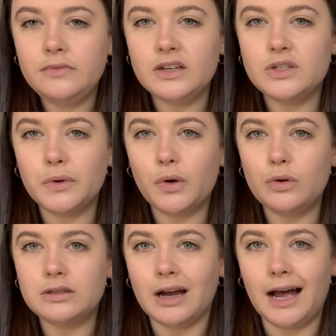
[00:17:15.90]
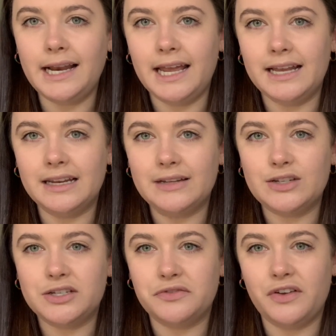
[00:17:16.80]
so it all tied in. It's
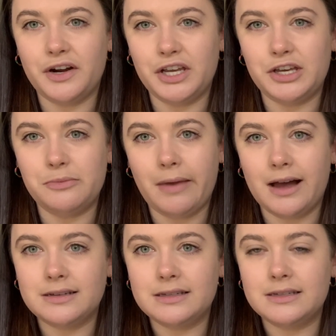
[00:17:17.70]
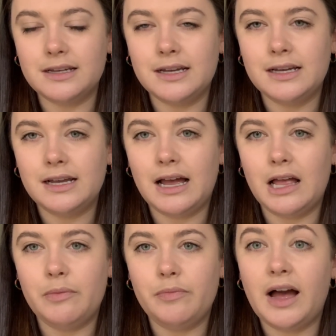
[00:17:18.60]
just a very cute mouse.
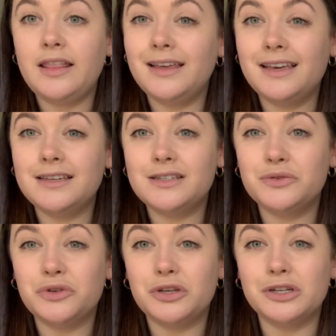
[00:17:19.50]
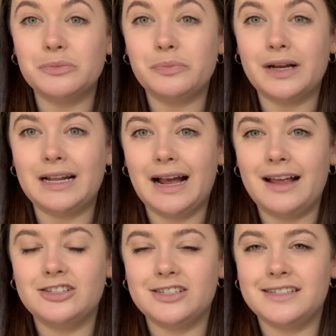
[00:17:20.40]
Um, I think he's still cute, but
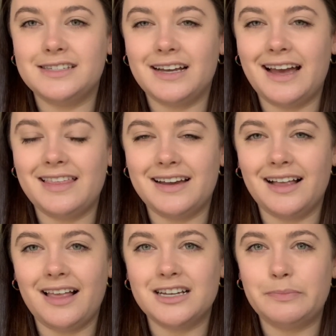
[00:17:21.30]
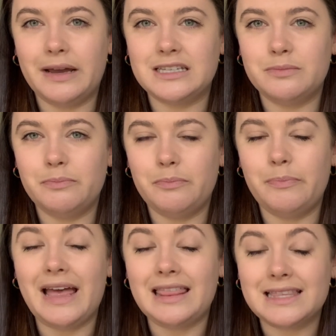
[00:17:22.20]
I just I think I liked Beck's
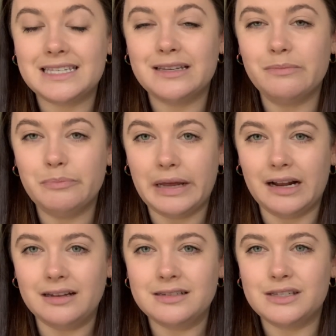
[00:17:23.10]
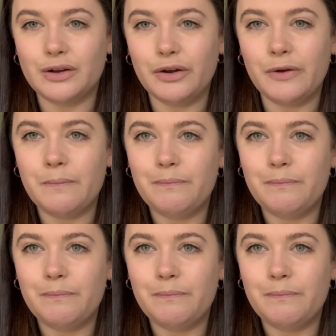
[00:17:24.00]
Beth's better. So